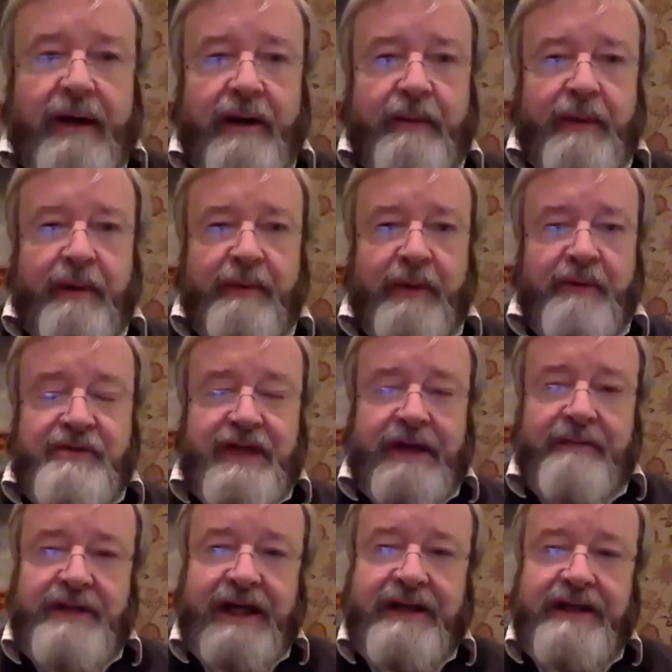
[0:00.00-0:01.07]
I hope I'm not
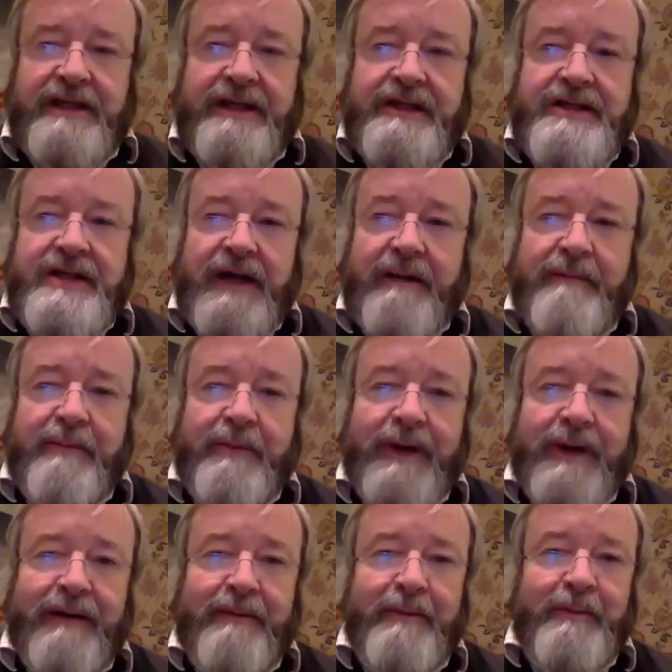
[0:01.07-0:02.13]
subject to the same
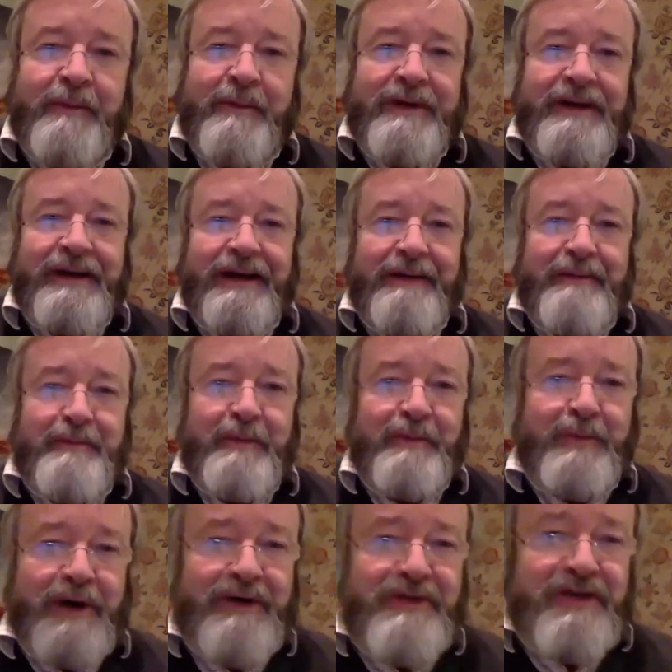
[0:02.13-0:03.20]

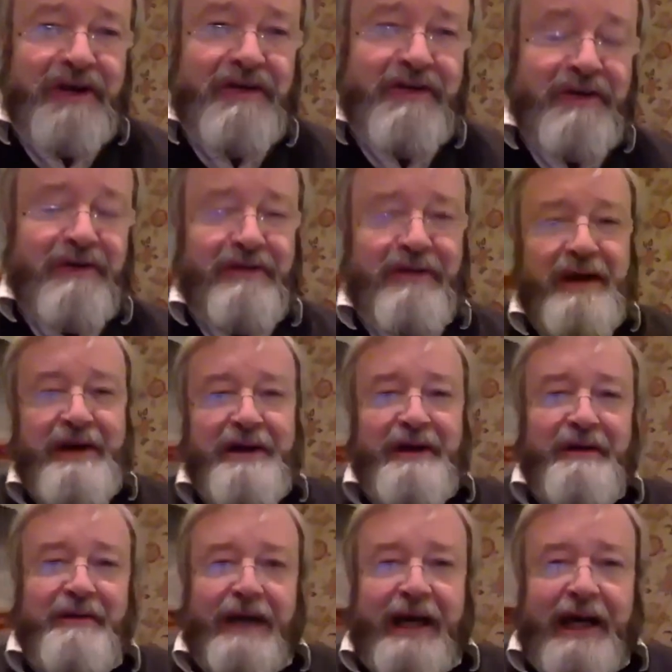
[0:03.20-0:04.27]
process of
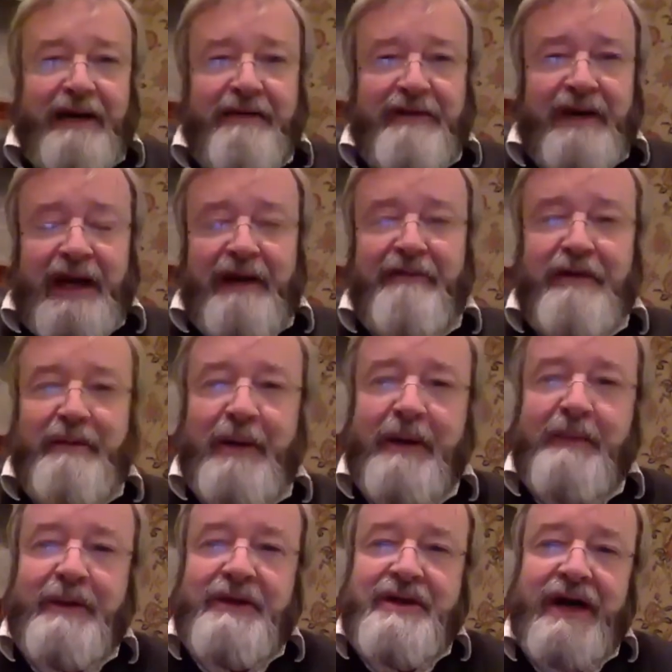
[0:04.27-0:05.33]
reliving every
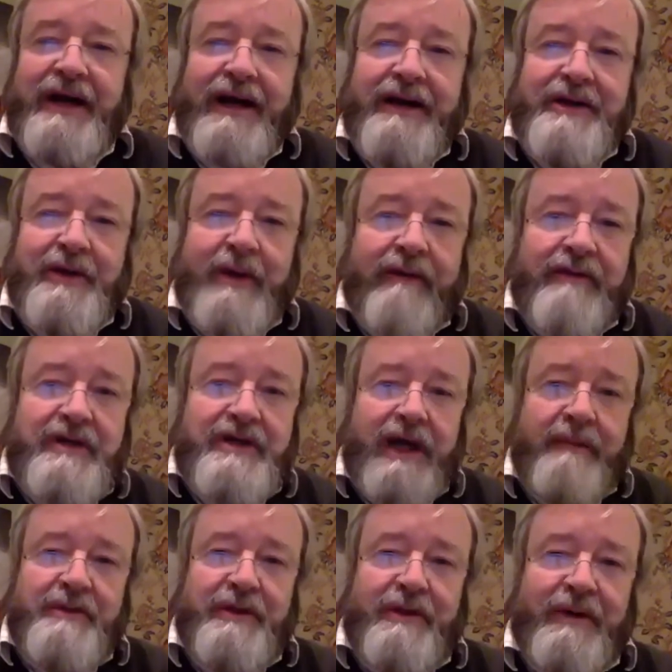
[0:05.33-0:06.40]
moment. I do have a
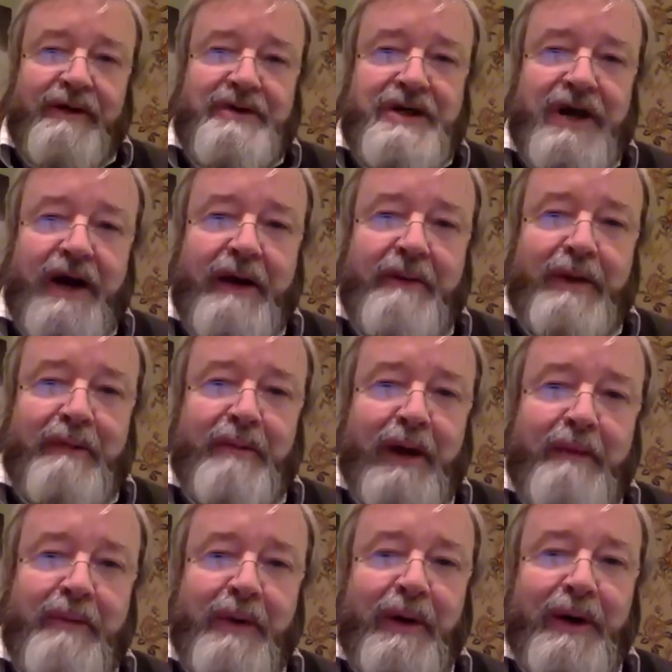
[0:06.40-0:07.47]
chapter on time in my
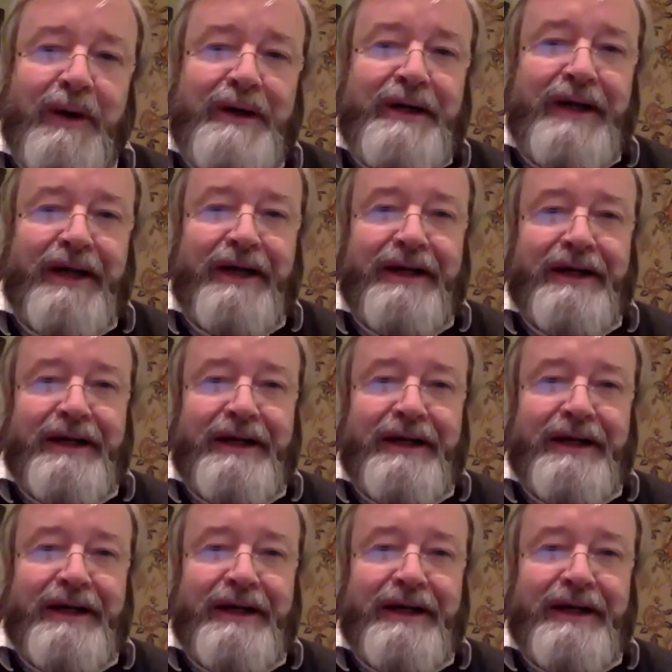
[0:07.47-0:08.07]
book, and